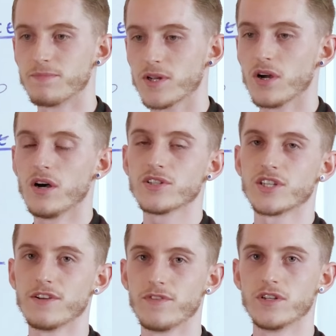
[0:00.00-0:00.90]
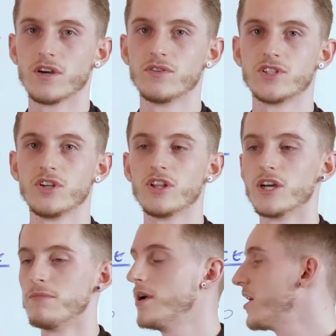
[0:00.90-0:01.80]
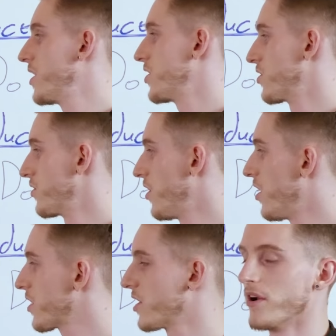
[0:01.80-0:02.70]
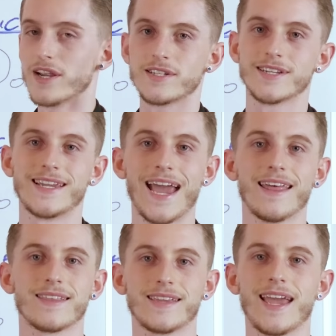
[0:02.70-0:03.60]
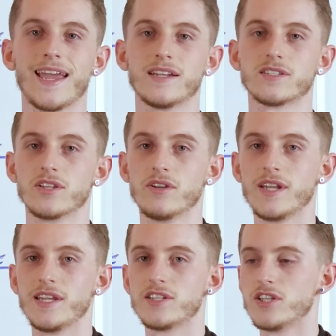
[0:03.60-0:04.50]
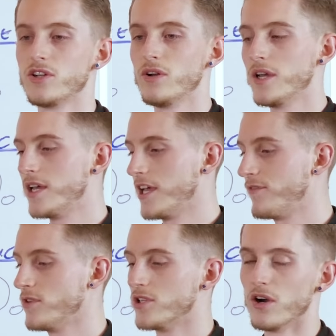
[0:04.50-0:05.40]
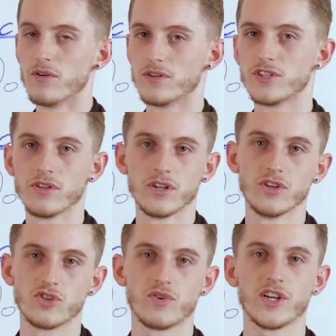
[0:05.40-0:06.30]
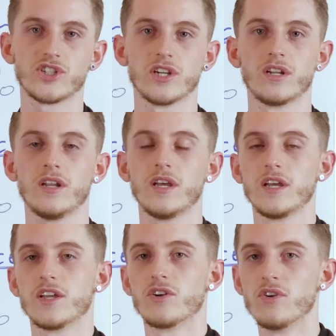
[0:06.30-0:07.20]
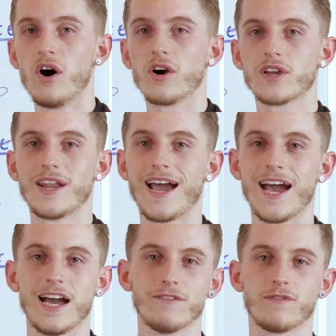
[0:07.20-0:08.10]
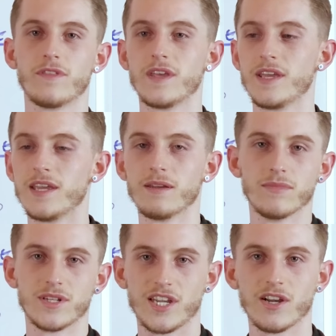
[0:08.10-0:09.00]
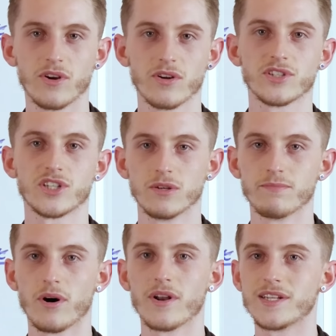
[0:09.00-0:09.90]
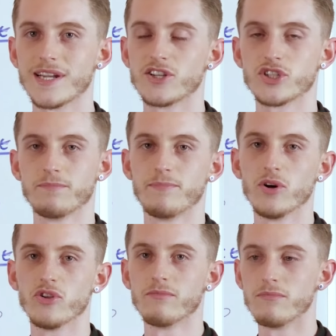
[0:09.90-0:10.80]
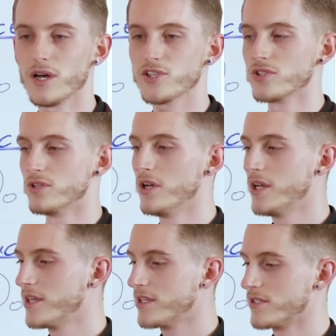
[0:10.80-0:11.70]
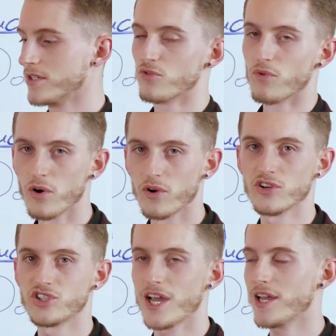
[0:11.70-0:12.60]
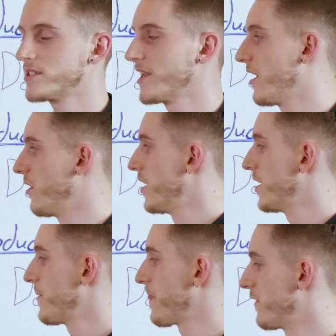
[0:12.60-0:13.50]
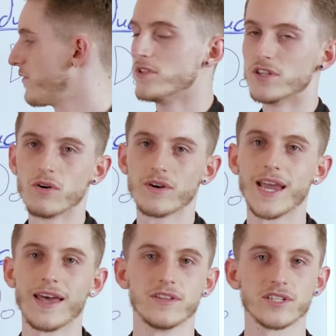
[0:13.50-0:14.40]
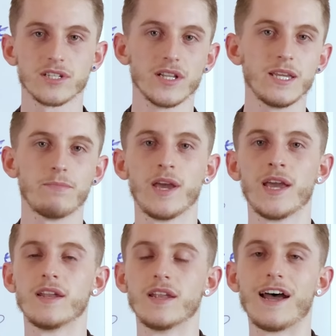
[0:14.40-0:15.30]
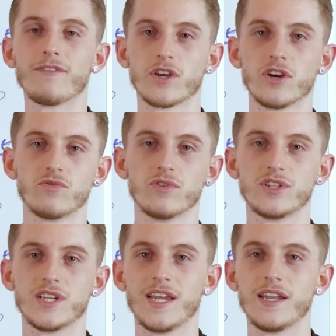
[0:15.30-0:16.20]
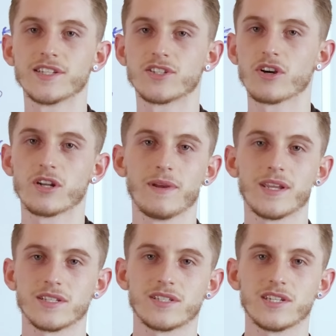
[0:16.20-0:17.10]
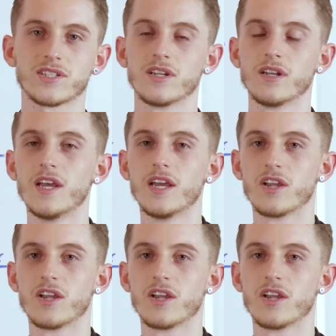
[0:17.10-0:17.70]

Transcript: Because if you don't do them, you're not going to get the gains that you need to. If you don't do the nutrition, you're not going to have the materials in your body to actually build the muscle, to grow your chest out. If you don't get the sleep in and have a good routine, it's not going to be consistent.